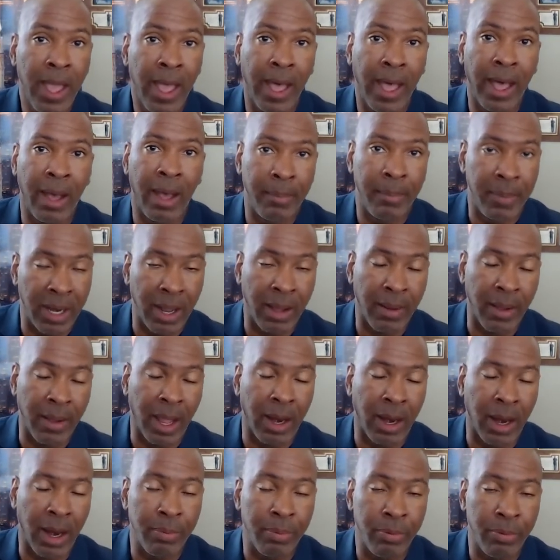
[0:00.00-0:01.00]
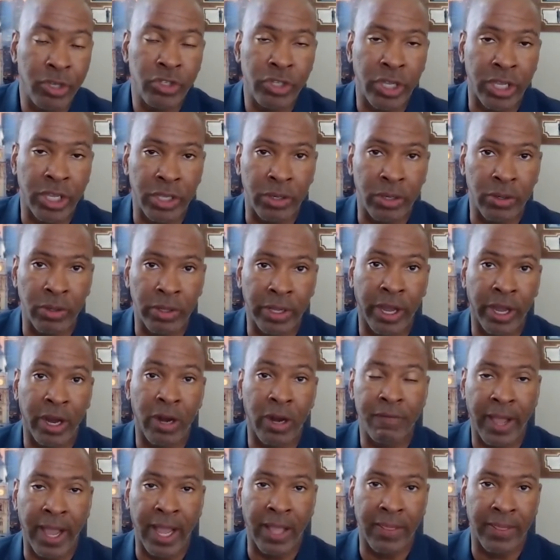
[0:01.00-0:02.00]
And I appreciate you
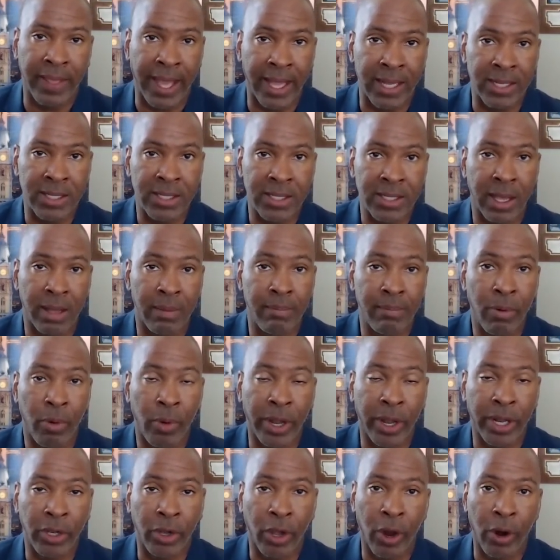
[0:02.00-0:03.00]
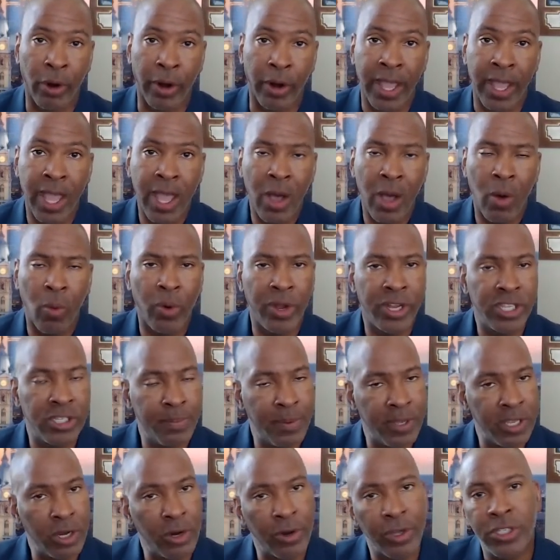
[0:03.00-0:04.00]
clarifying that point, Laurie. What has
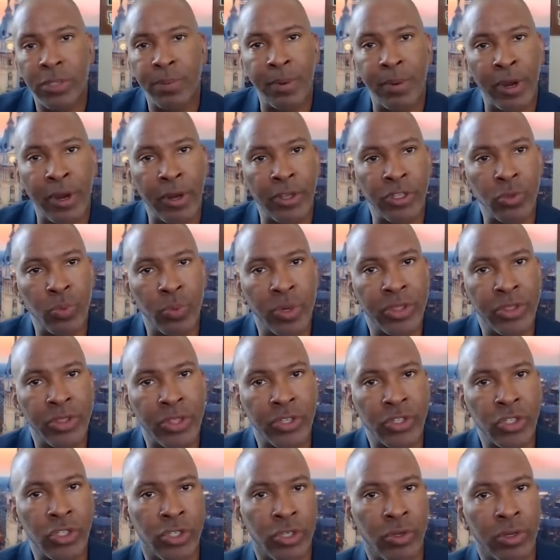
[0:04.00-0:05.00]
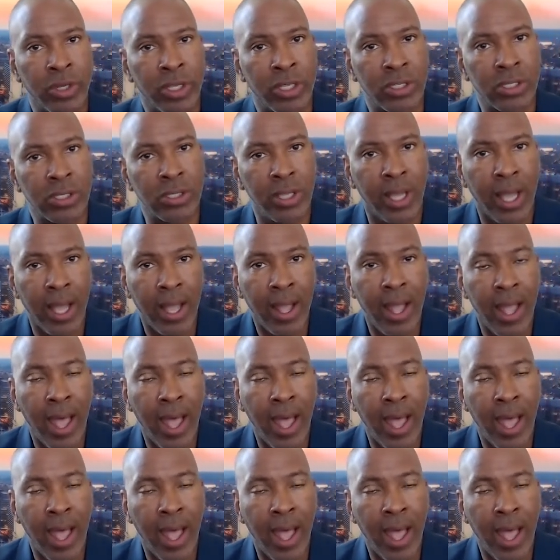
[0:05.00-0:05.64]
been your experience with the students